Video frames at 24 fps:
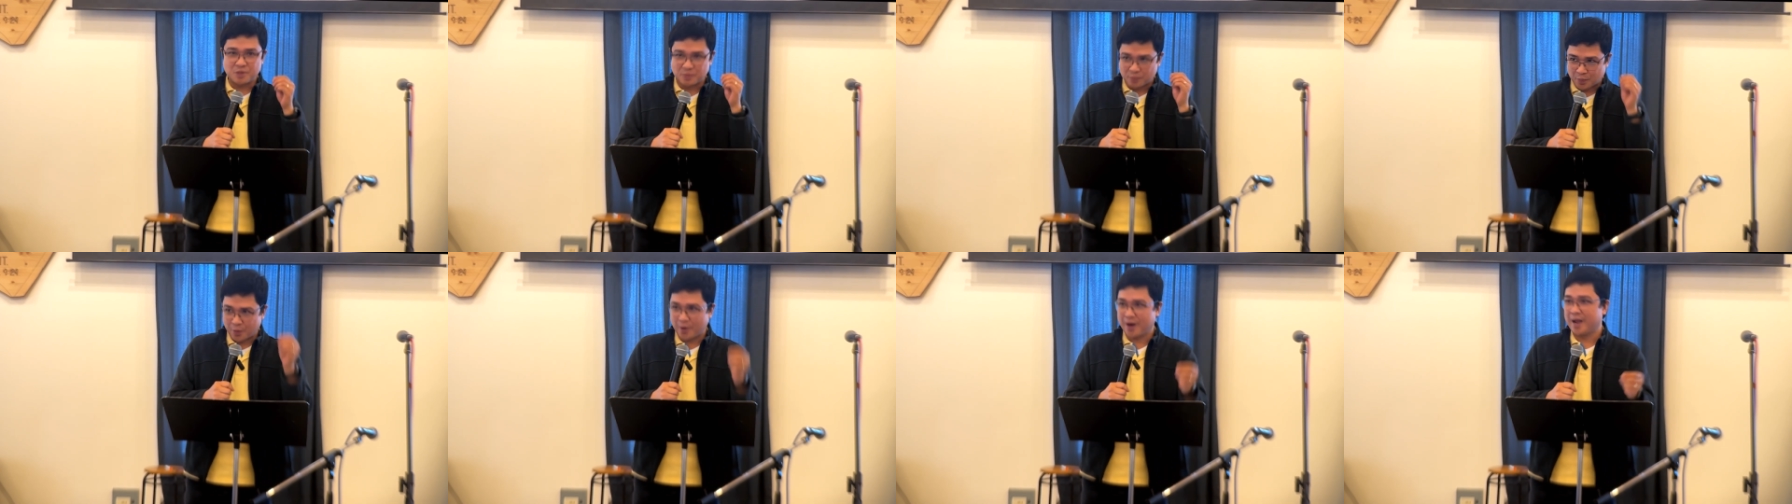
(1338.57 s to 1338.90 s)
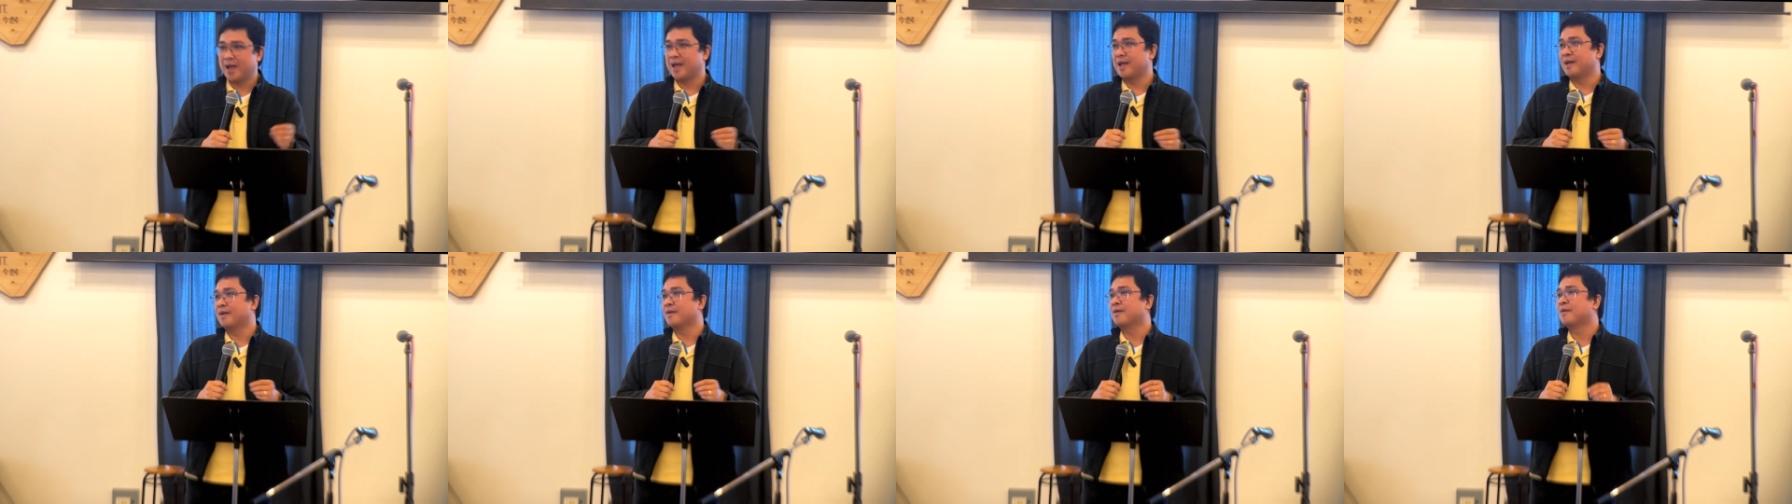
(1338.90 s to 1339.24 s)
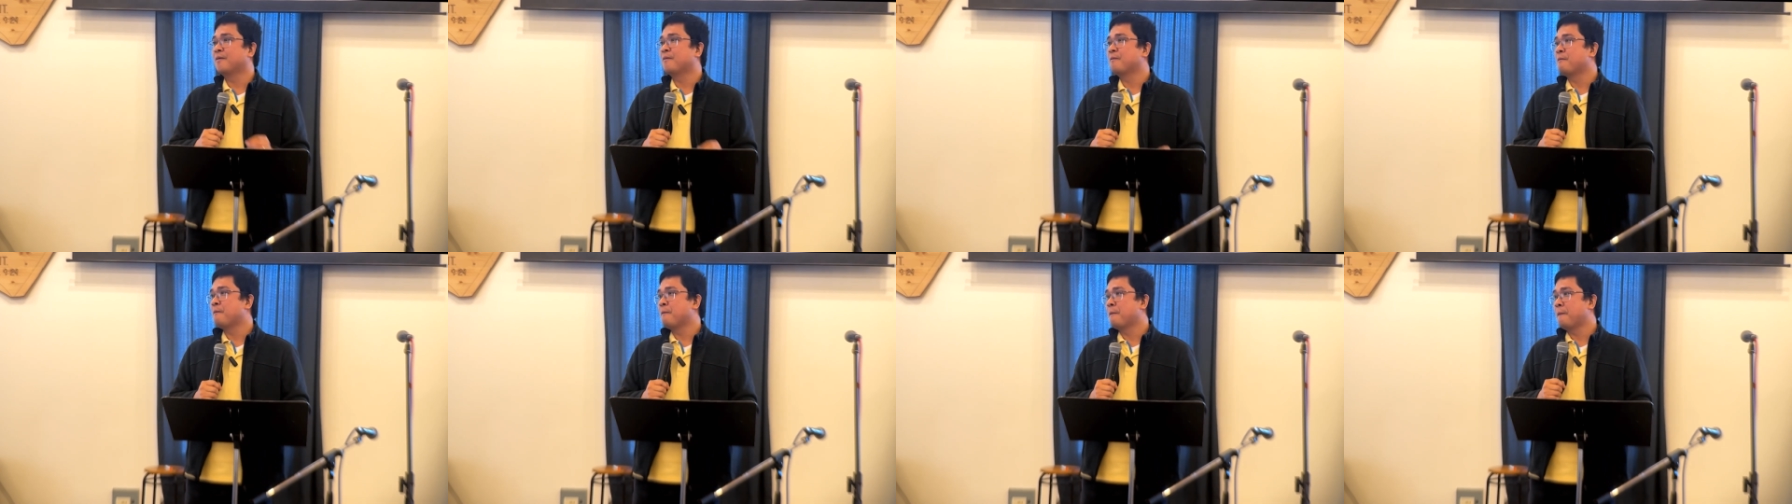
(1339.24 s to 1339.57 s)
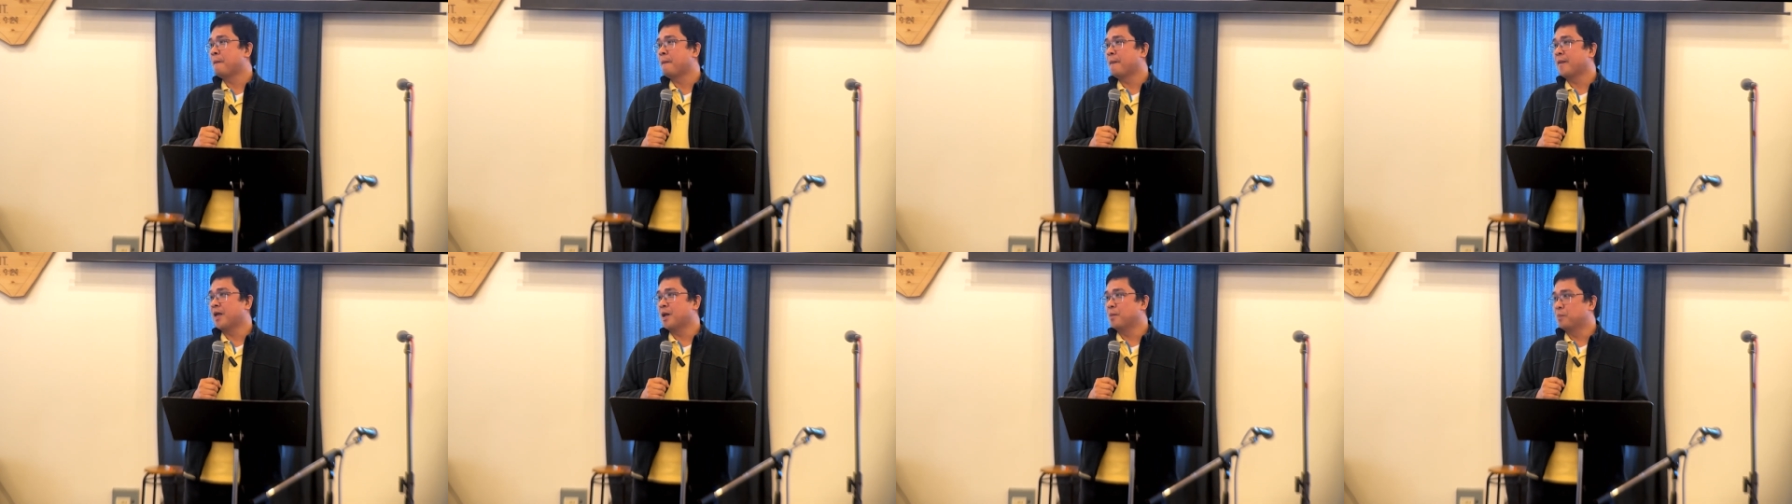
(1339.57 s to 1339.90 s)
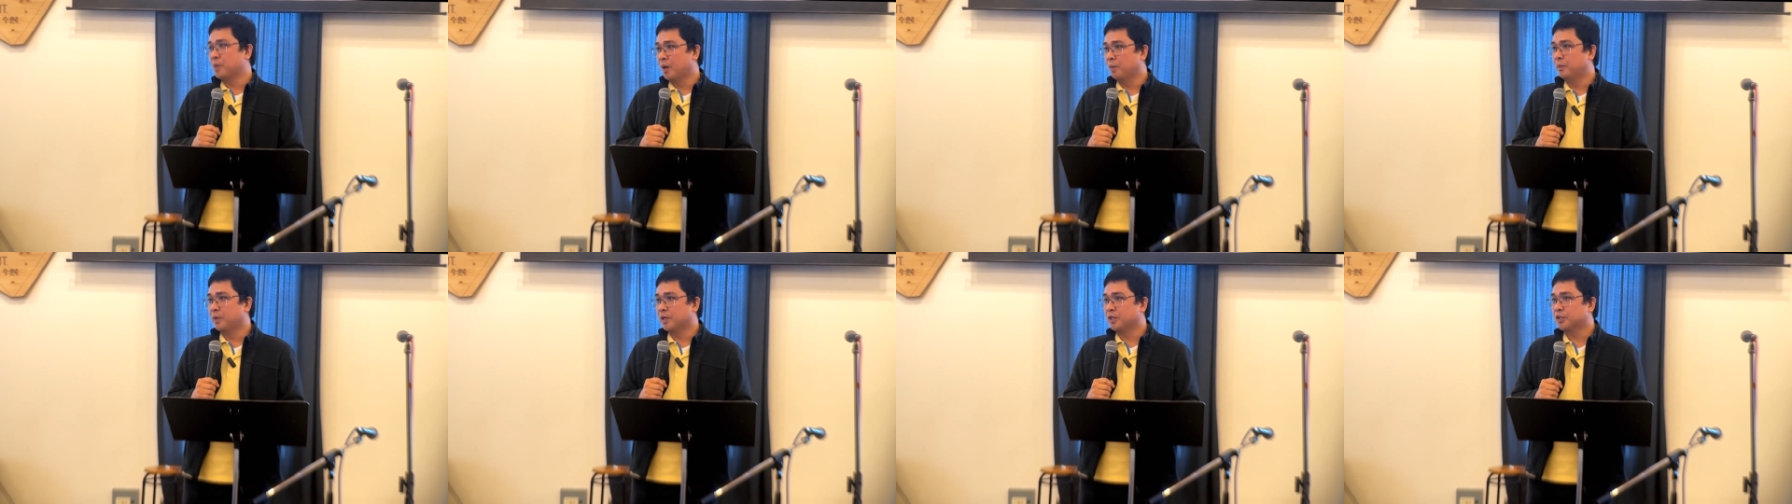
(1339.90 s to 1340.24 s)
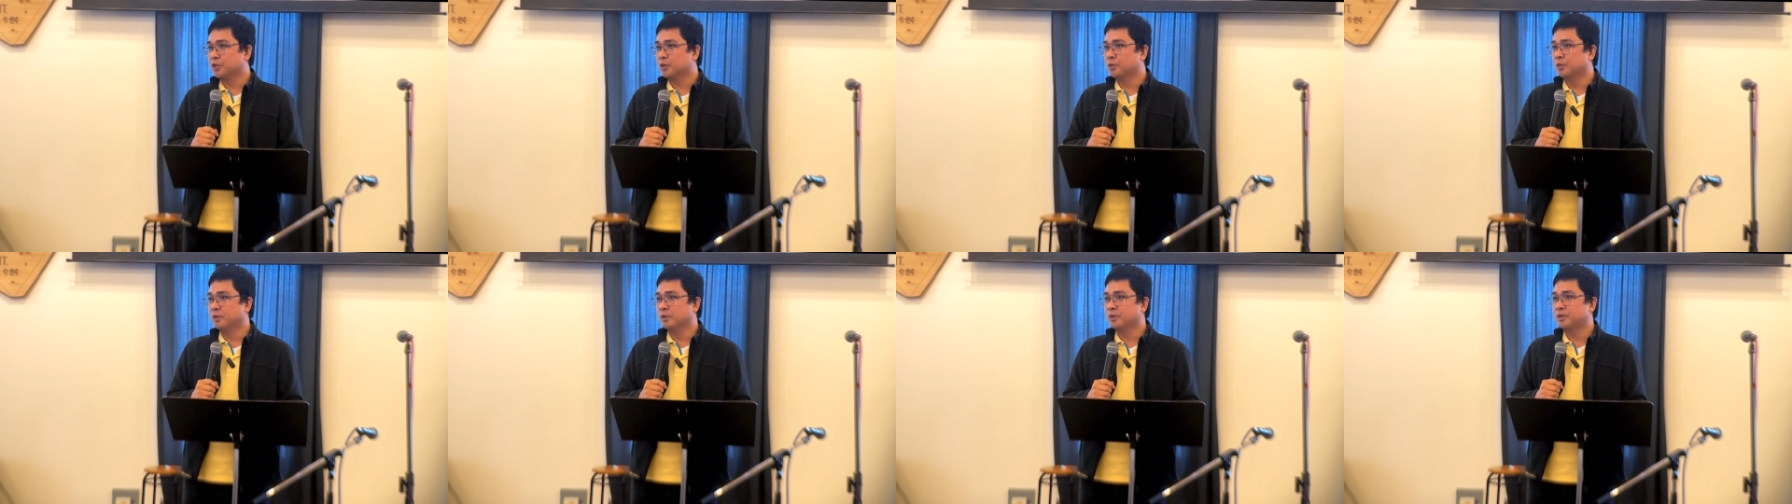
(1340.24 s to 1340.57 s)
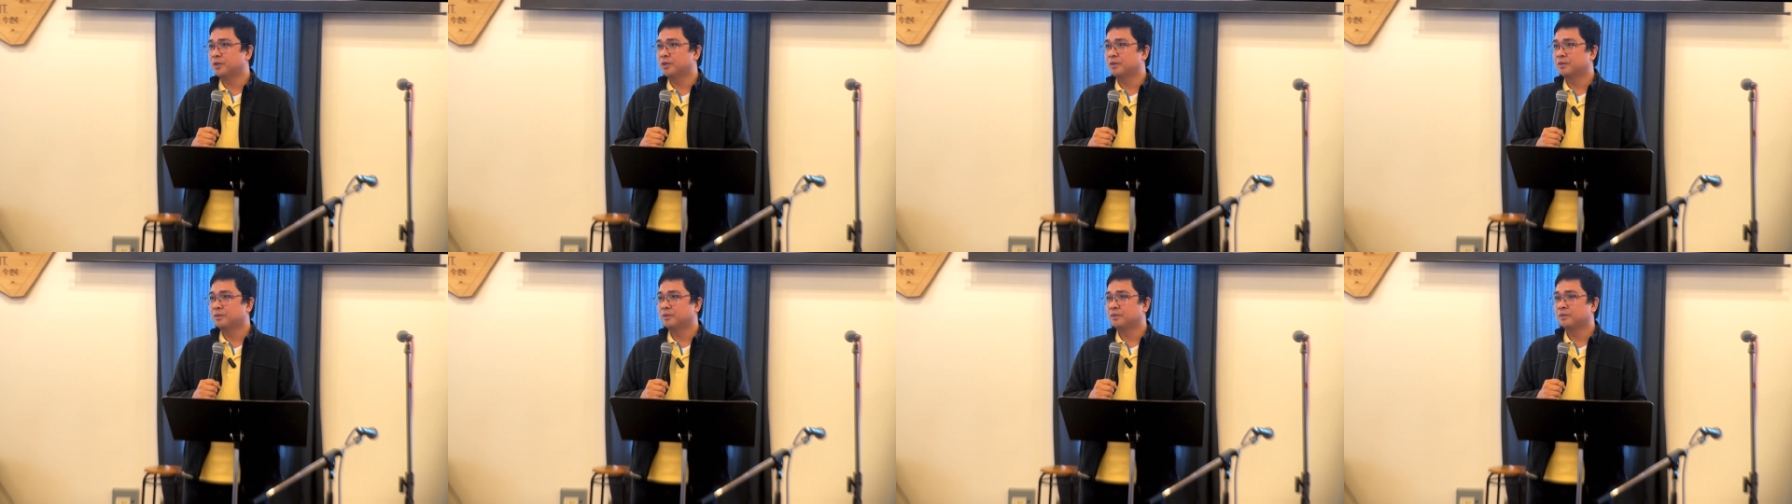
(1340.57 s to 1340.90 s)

pray in public schools